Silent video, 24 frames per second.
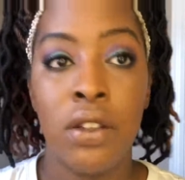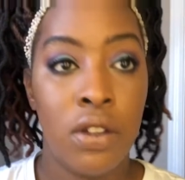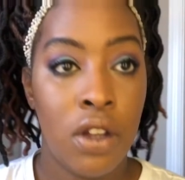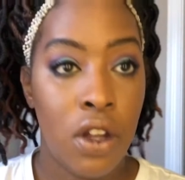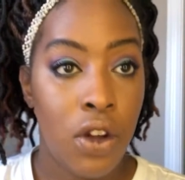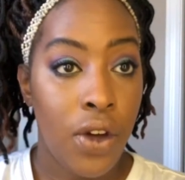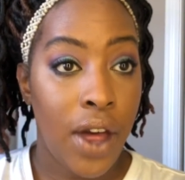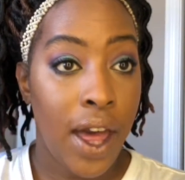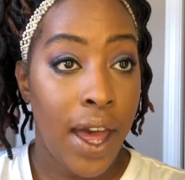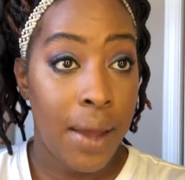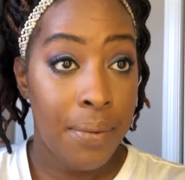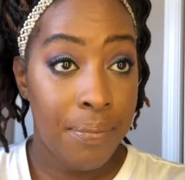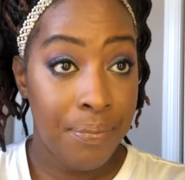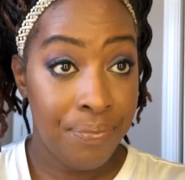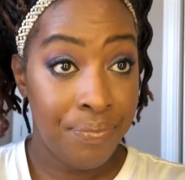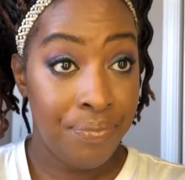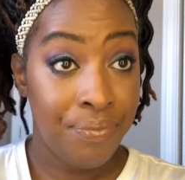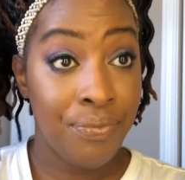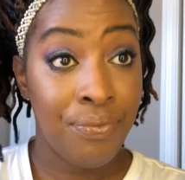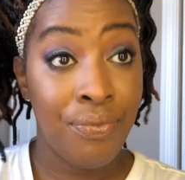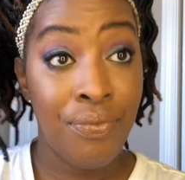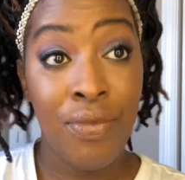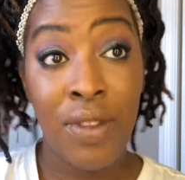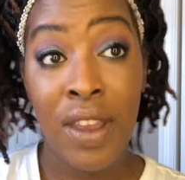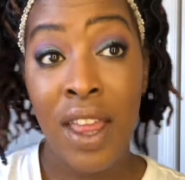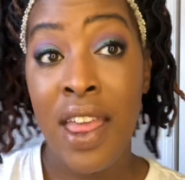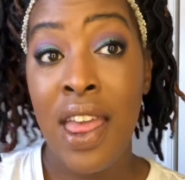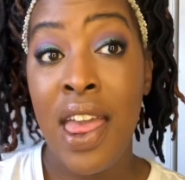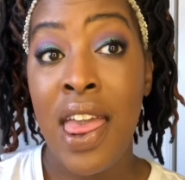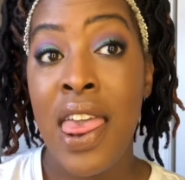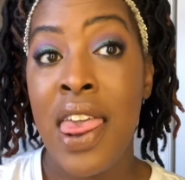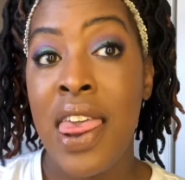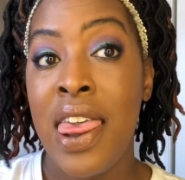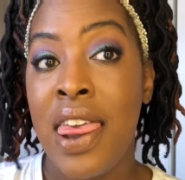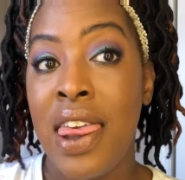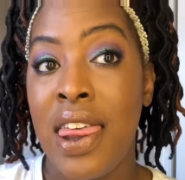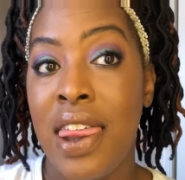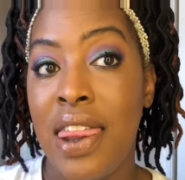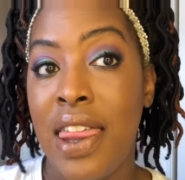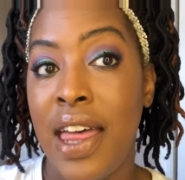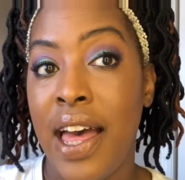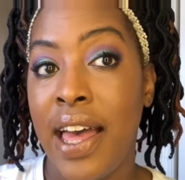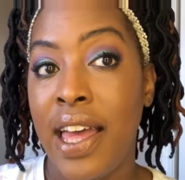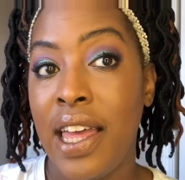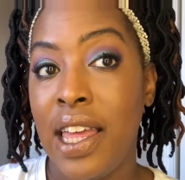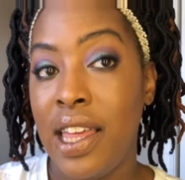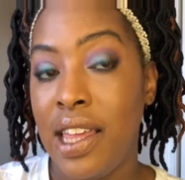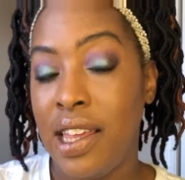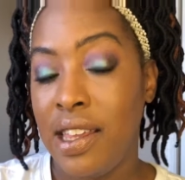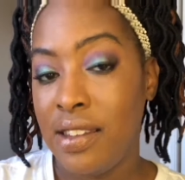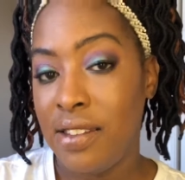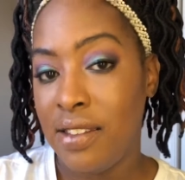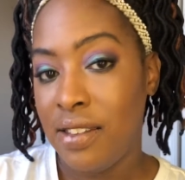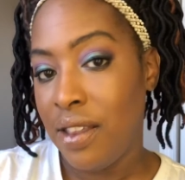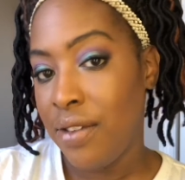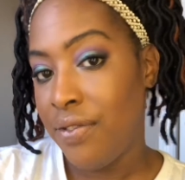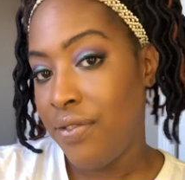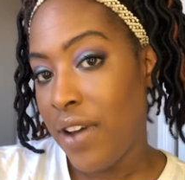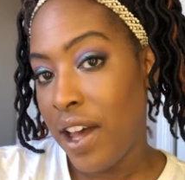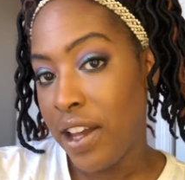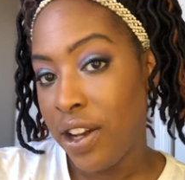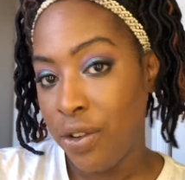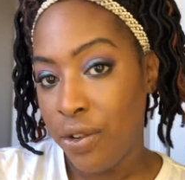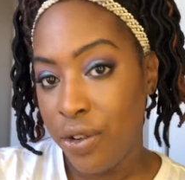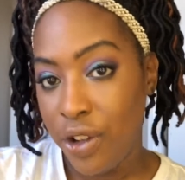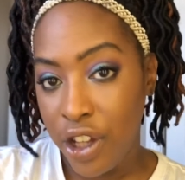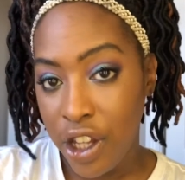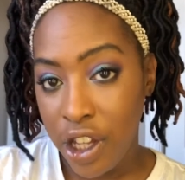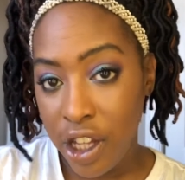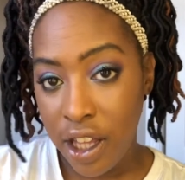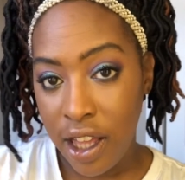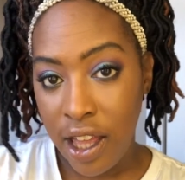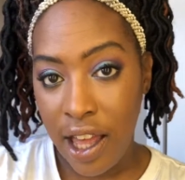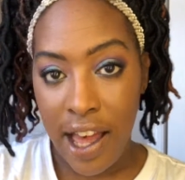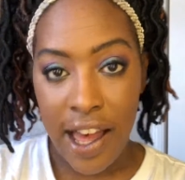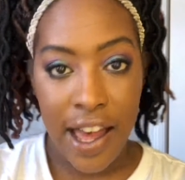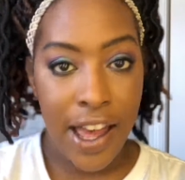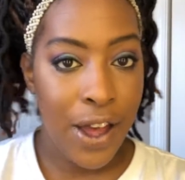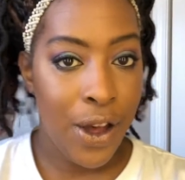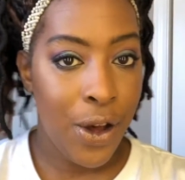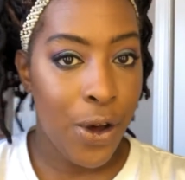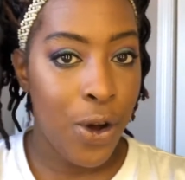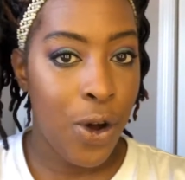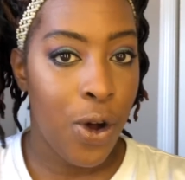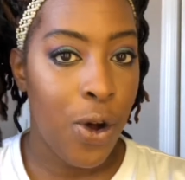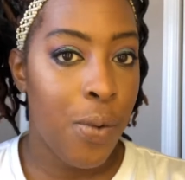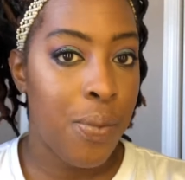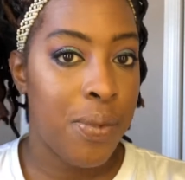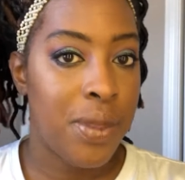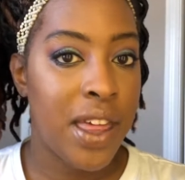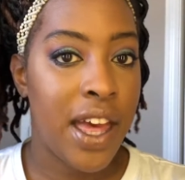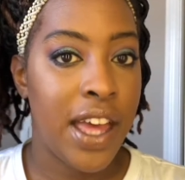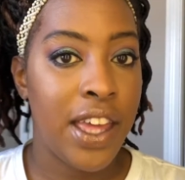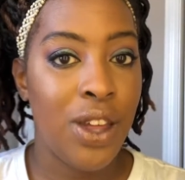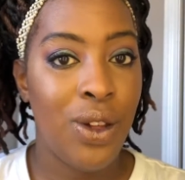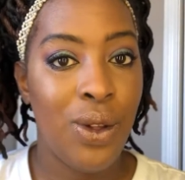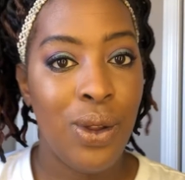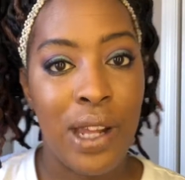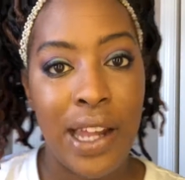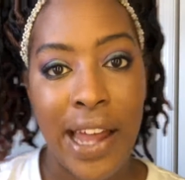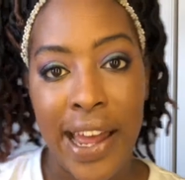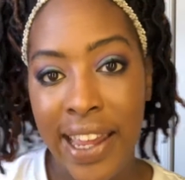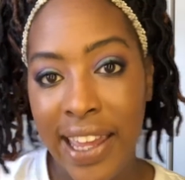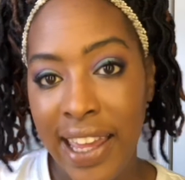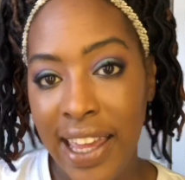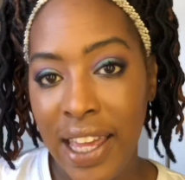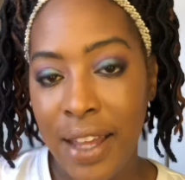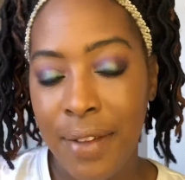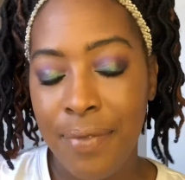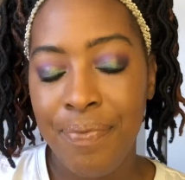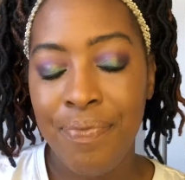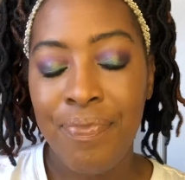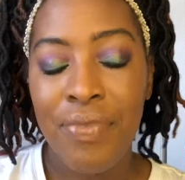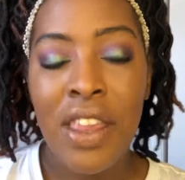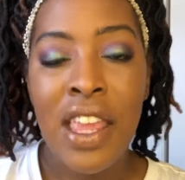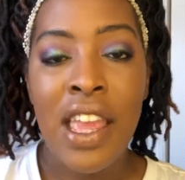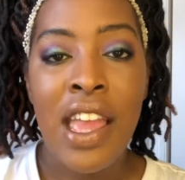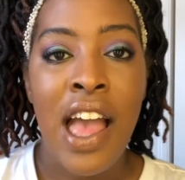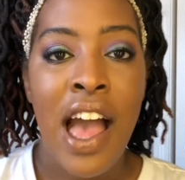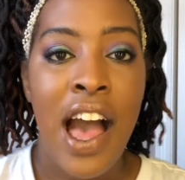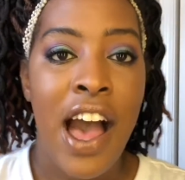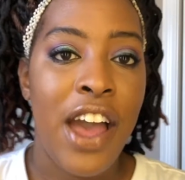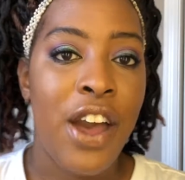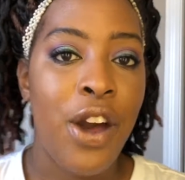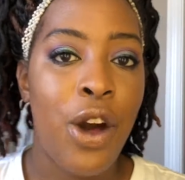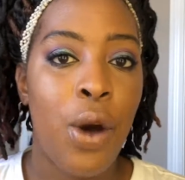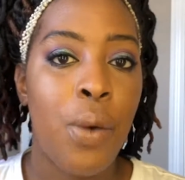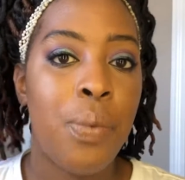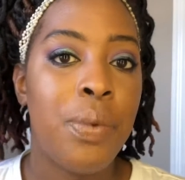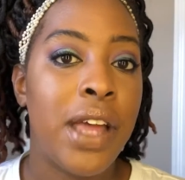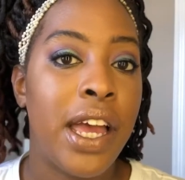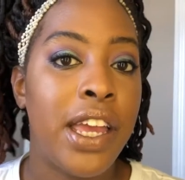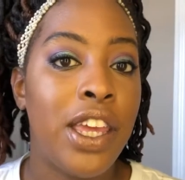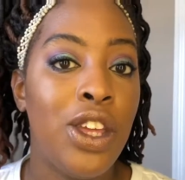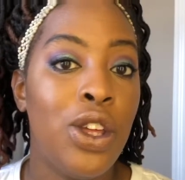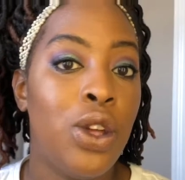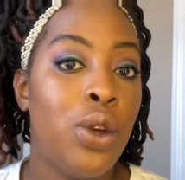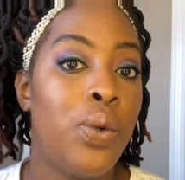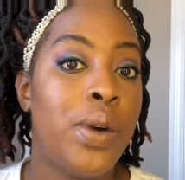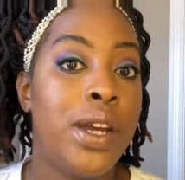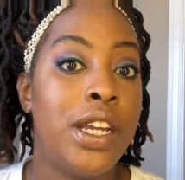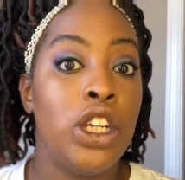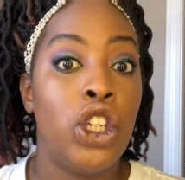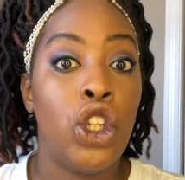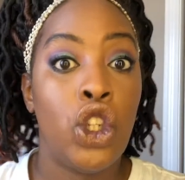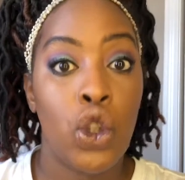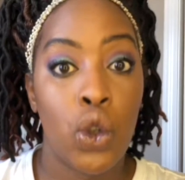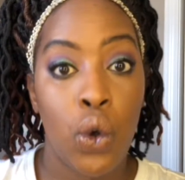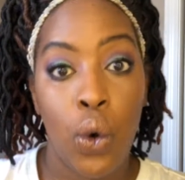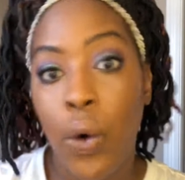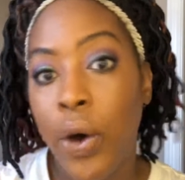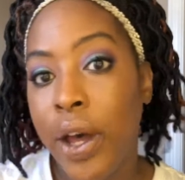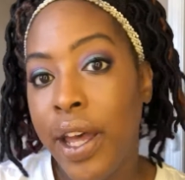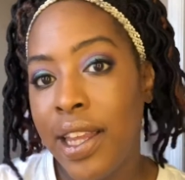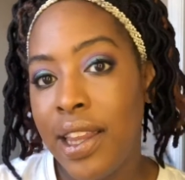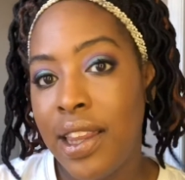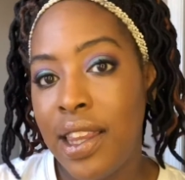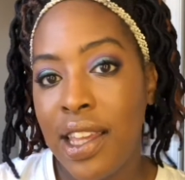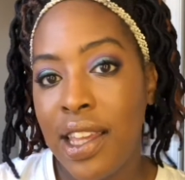Okay, that is the final look. I hope that you like it. I hope that you enjoyed